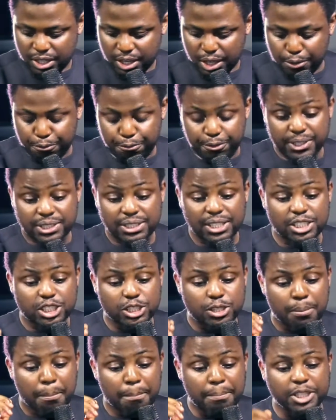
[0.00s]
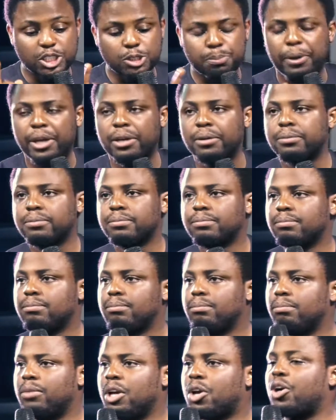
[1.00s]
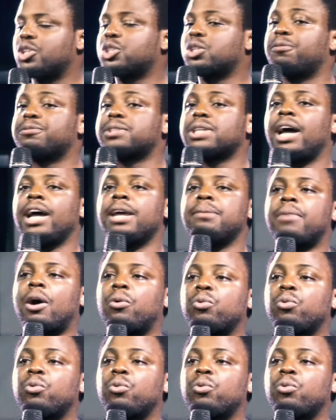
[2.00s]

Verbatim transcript: he visits Mizpeh. Because of time,